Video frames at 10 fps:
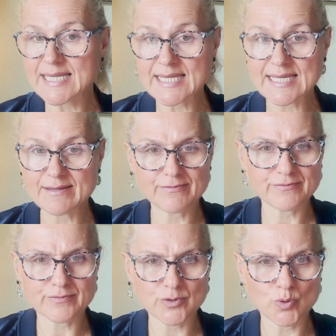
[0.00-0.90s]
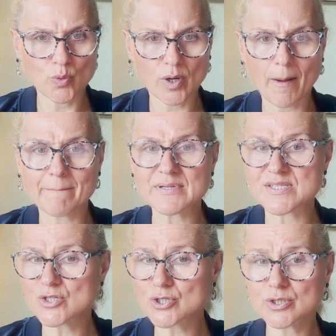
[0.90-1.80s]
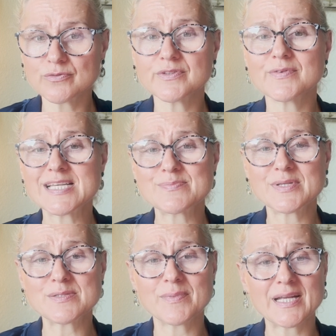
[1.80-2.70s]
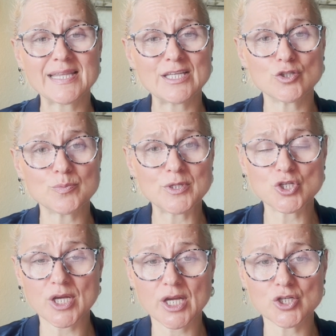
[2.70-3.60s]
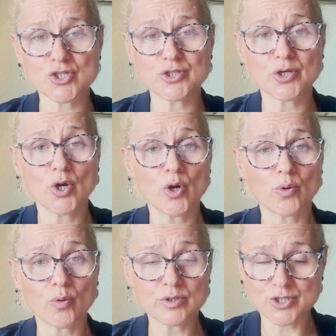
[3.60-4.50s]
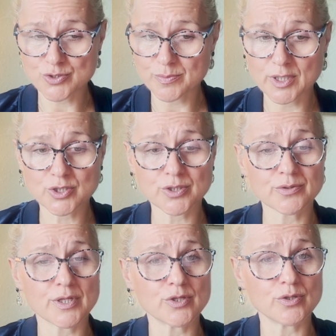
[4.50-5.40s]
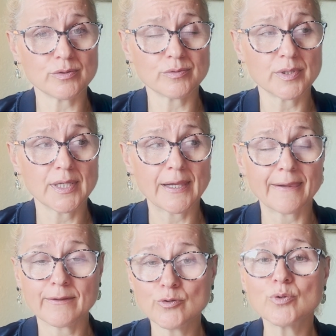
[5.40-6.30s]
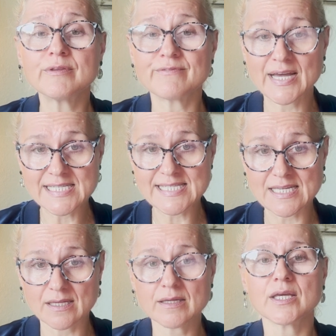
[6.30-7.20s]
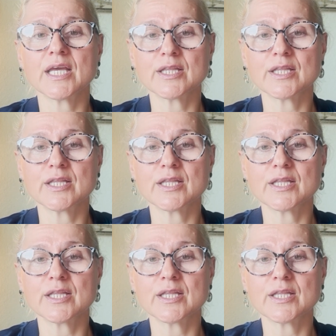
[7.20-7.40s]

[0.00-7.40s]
if your composition of investments might need to be changed, or just to make sure that you investing in